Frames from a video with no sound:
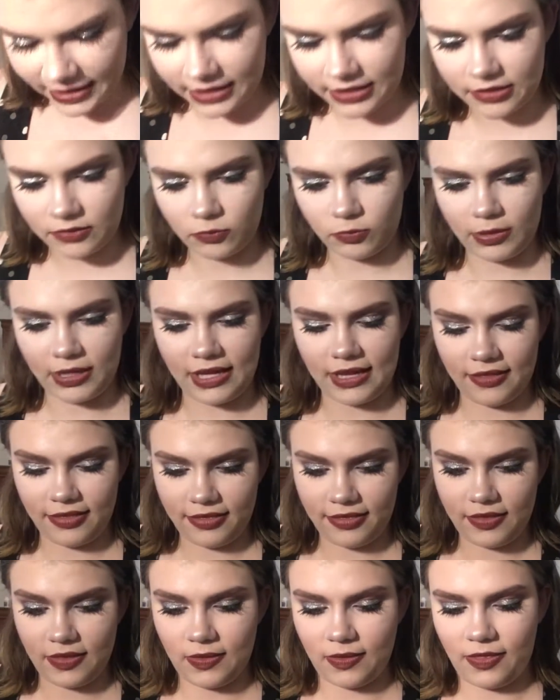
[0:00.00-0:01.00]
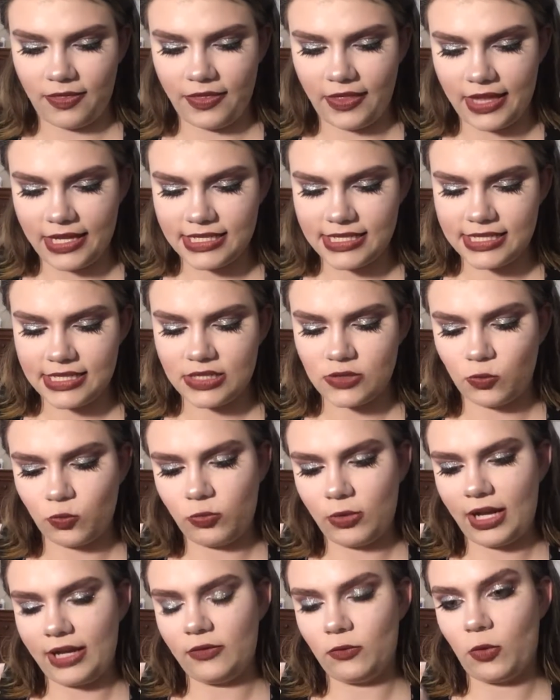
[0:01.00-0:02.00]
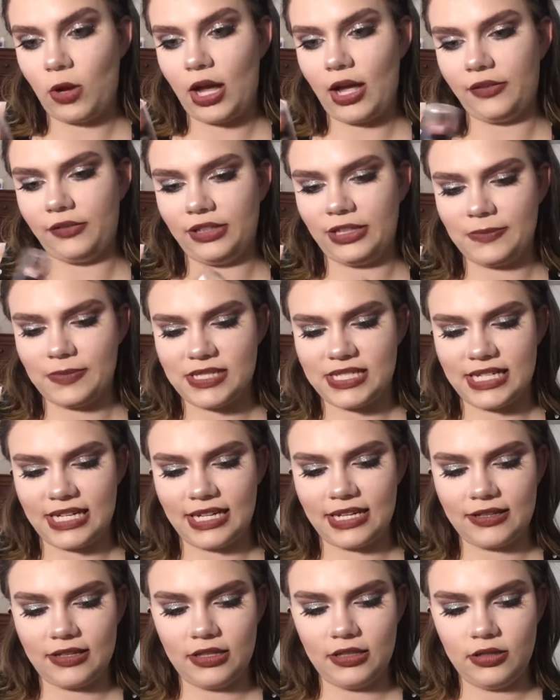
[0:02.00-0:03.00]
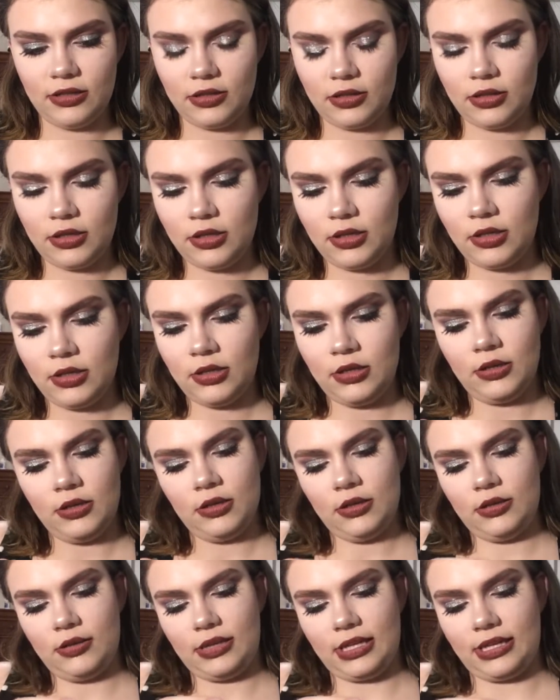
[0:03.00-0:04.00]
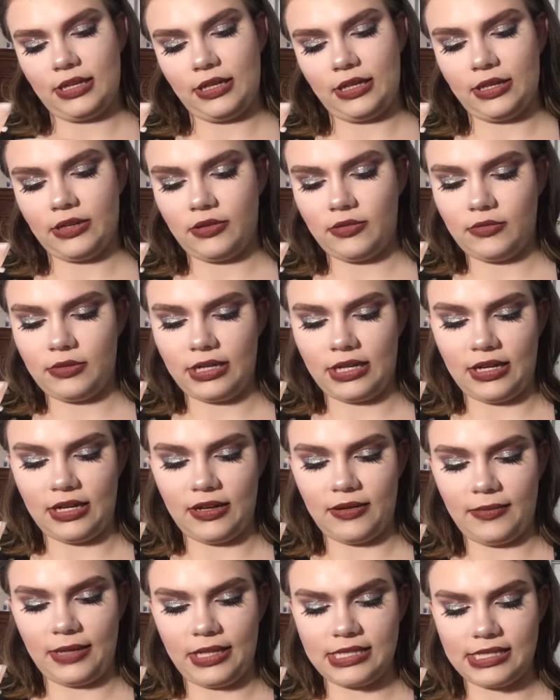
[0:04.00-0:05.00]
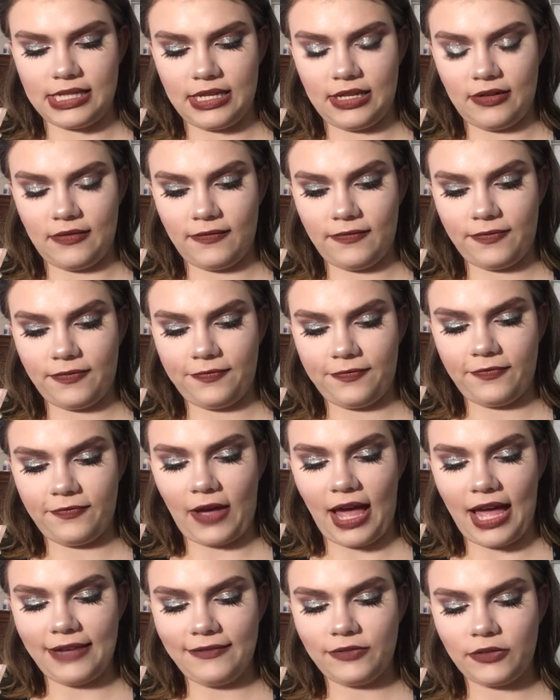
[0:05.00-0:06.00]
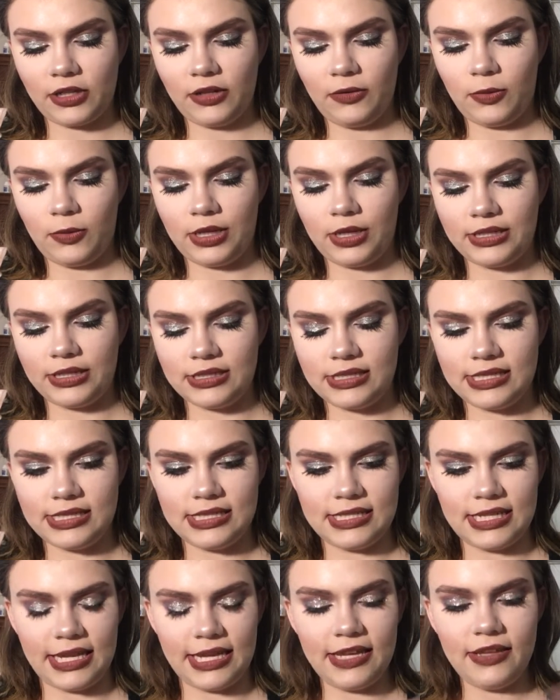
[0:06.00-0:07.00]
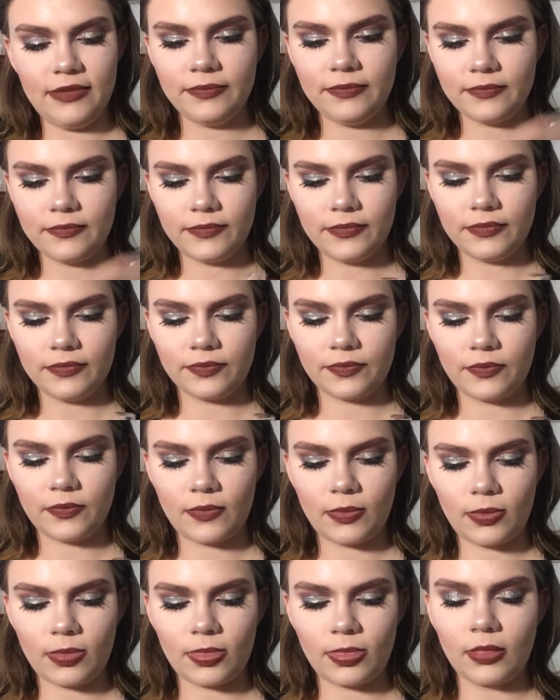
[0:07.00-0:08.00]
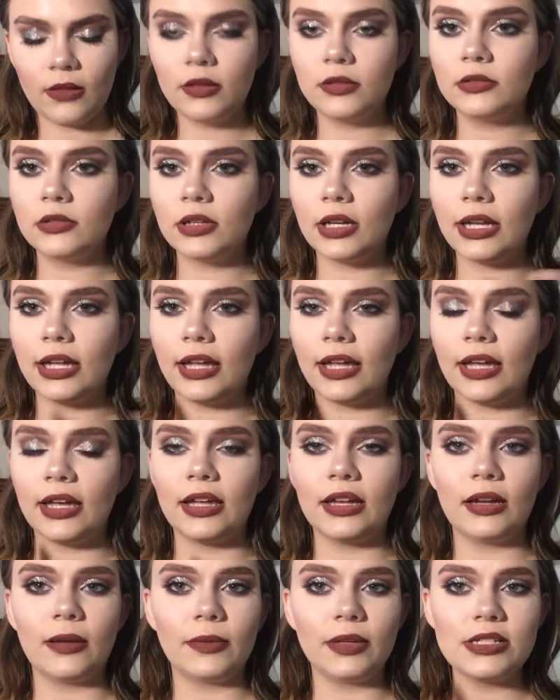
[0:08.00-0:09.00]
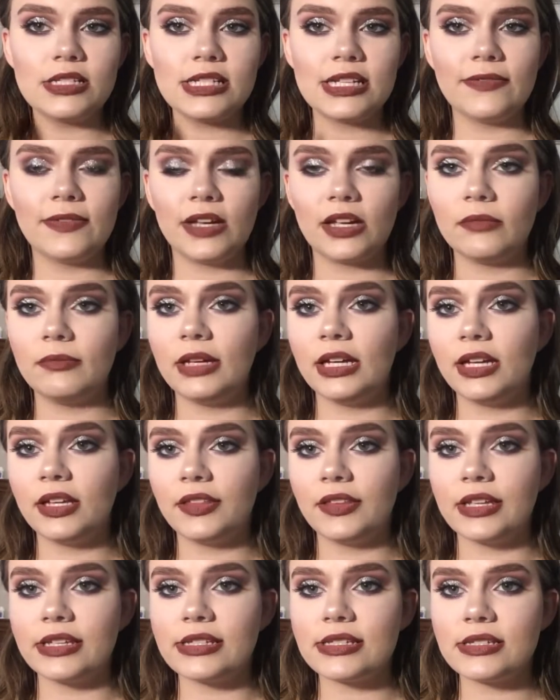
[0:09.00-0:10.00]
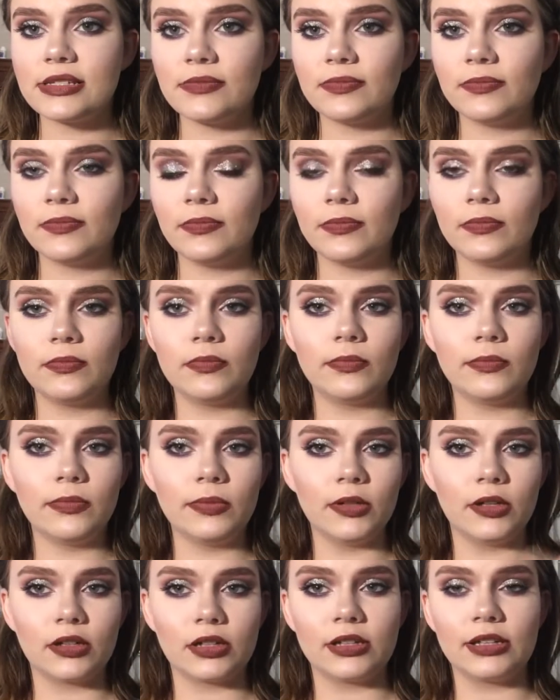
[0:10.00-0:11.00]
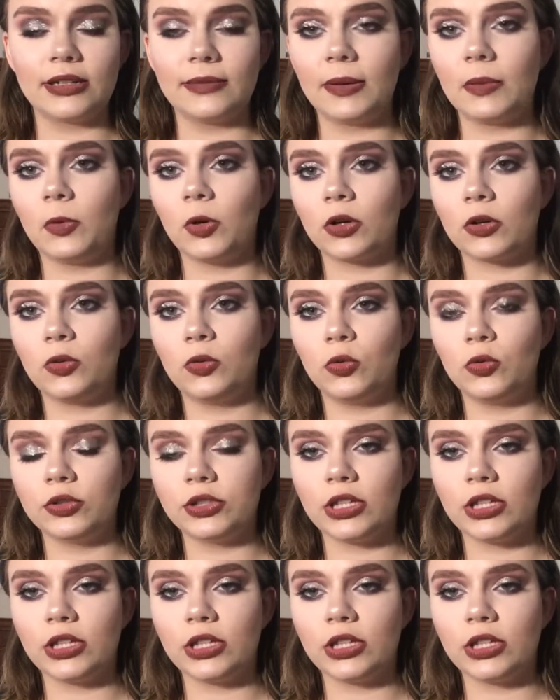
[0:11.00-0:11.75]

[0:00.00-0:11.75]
it with this Wet n Wild lipstick that, you know, it's in 531C. And I'm gonna see if I can make this look a little bit more cool